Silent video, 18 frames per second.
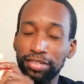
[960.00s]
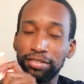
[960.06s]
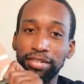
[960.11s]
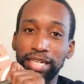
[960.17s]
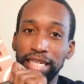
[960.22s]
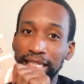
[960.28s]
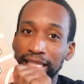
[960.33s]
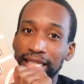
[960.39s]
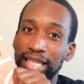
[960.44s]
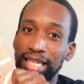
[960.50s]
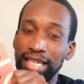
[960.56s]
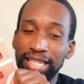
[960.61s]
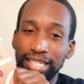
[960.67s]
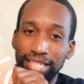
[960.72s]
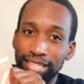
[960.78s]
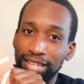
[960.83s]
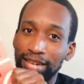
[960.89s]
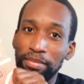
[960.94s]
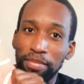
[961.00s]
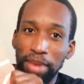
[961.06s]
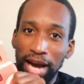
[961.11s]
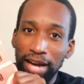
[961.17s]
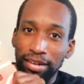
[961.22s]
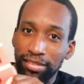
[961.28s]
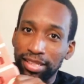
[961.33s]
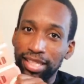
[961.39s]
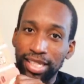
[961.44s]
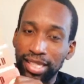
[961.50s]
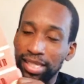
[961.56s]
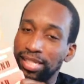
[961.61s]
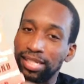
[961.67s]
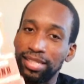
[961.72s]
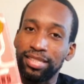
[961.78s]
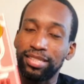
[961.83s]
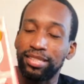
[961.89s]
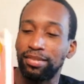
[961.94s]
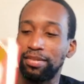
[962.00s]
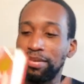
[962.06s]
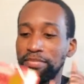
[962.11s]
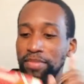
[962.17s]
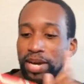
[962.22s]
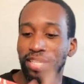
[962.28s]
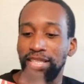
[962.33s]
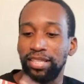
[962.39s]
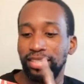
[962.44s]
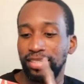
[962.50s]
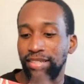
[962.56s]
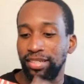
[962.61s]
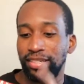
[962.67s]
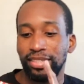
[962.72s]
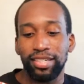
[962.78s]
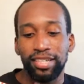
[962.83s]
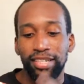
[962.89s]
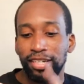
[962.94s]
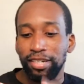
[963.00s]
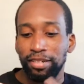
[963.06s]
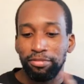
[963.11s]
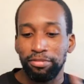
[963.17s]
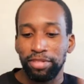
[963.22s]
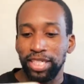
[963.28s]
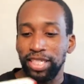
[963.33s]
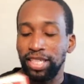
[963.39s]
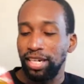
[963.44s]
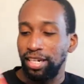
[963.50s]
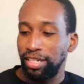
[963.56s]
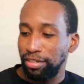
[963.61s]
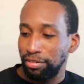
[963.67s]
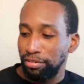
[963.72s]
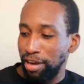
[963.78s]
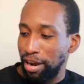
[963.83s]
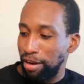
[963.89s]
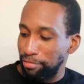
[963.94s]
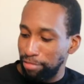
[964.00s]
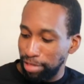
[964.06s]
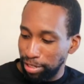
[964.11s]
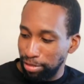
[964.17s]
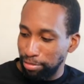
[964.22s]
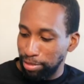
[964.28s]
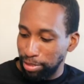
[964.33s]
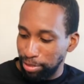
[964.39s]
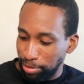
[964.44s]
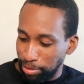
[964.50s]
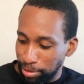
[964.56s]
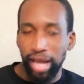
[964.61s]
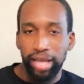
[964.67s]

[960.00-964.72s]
great things about this so i'm about to read The Underground Railroad.